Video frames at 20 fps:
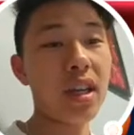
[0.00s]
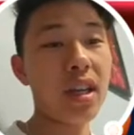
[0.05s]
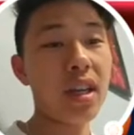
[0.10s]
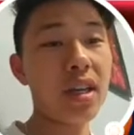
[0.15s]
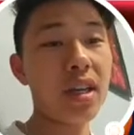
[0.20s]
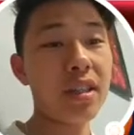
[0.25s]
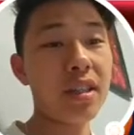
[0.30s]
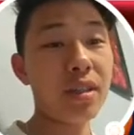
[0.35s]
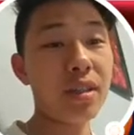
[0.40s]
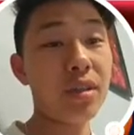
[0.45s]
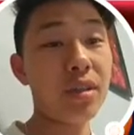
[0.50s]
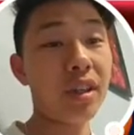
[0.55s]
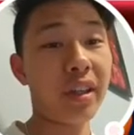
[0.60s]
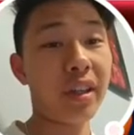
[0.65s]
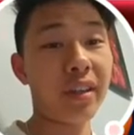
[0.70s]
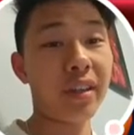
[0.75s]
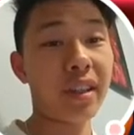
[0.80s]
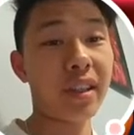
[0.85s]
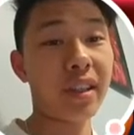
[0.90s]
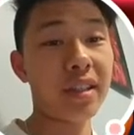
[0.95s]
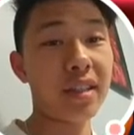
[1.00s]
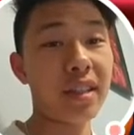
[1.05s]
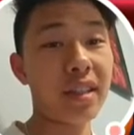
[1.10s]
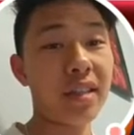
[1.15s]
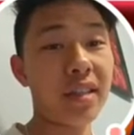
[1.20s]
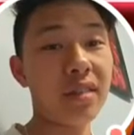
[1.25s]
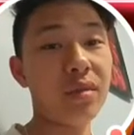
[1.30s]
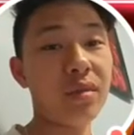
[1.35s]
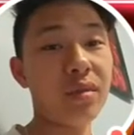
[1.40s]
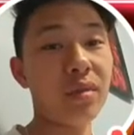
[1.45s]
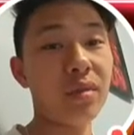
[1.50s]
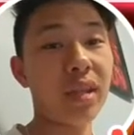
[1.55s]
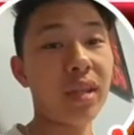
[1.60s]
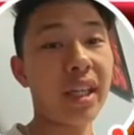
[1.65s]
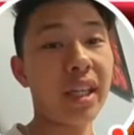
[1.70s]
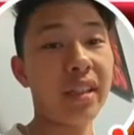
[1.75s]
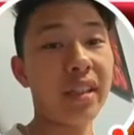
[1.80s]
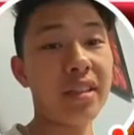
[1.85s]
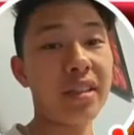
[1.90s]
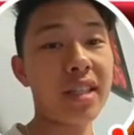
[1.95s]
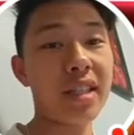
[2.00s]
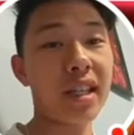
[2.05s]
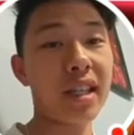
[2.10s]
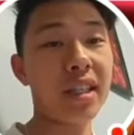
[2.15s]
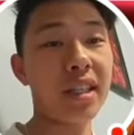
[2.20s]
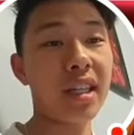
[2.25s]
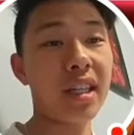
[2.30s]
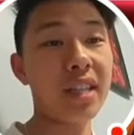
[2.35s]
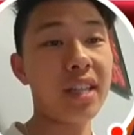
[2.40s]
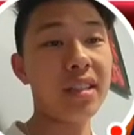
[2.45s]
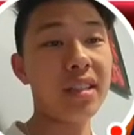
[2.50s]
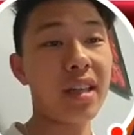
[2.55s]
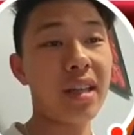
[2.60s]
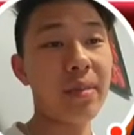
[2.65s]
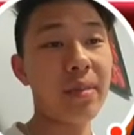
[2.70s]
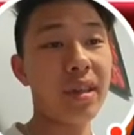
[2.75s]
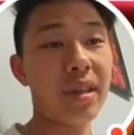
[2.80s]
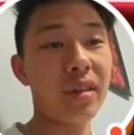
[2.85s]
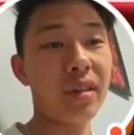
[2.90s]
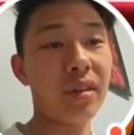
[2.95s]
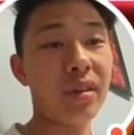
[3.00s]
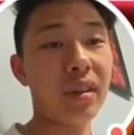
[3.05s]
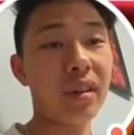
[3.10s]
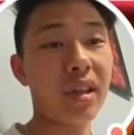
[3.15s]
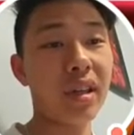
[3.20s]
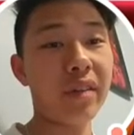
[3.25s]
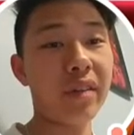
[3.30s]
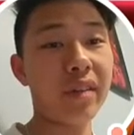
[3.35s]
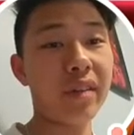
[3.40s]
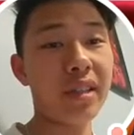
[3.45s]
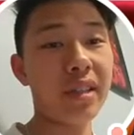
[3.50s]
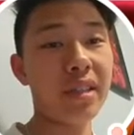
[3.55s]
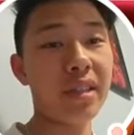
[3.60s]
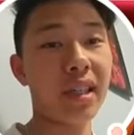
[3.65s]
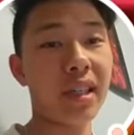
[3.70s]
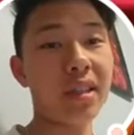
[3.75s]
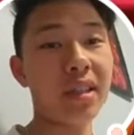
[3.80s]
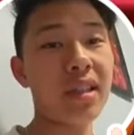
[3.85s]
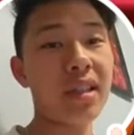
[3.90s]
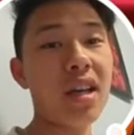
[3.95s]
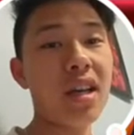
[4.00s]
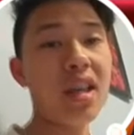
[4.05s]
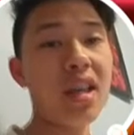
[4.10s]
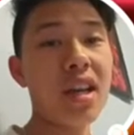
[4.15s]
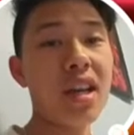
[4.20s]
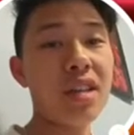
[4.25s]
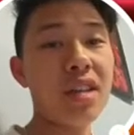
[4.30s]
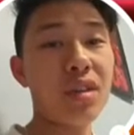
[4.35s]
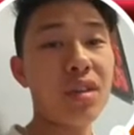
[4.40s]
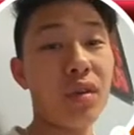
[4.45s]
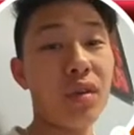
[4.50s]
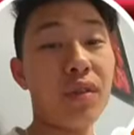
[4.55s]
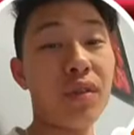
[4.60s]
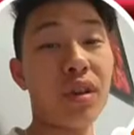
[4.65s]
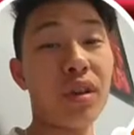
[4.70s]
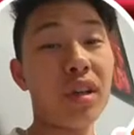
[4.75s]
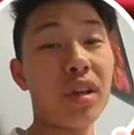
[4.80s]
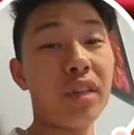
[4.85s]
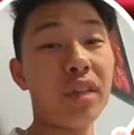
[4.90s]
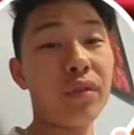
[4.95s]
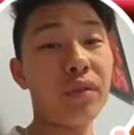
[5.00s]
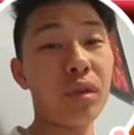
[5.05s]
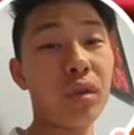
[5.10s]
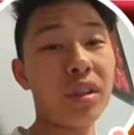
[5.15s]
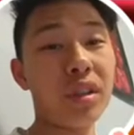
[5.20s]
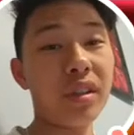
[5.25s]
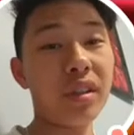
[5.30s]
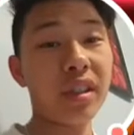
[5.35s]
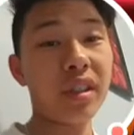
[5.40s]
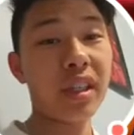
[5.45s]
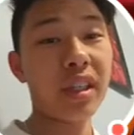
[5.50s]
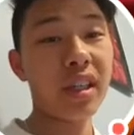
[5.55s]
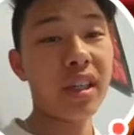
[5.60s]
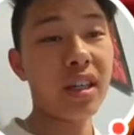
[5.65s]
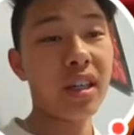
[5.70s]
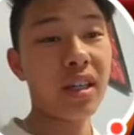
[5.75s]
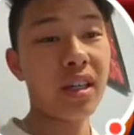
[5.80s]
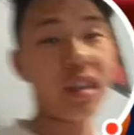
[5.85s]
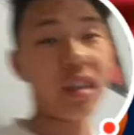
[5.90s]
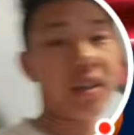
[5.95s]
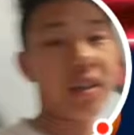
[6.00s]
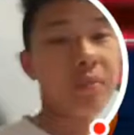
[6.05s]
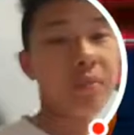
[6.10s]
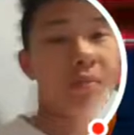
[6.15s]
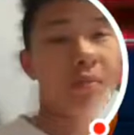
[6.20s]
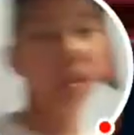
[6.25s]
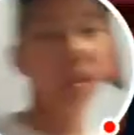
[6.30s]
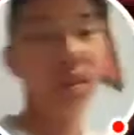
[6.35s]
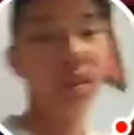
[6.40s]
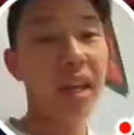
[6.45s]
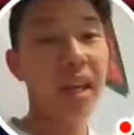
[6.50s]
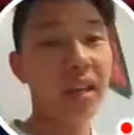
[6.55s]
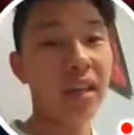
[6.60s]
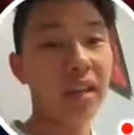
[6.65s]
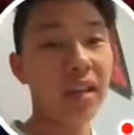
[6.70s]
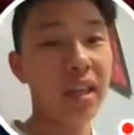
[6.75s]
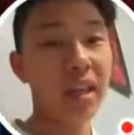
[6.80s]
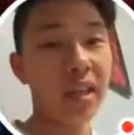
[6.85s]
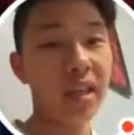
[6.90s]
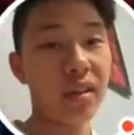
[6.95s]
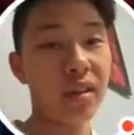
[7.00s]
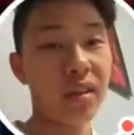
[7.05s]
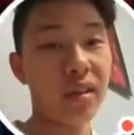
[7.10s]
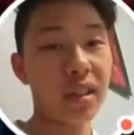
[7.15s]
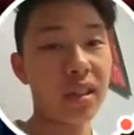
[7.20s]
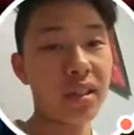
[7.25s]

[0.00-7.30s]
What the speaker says: two-turning things and relying on second chance to get me through a lot of these things so far, unfortunately. My rank right now, let's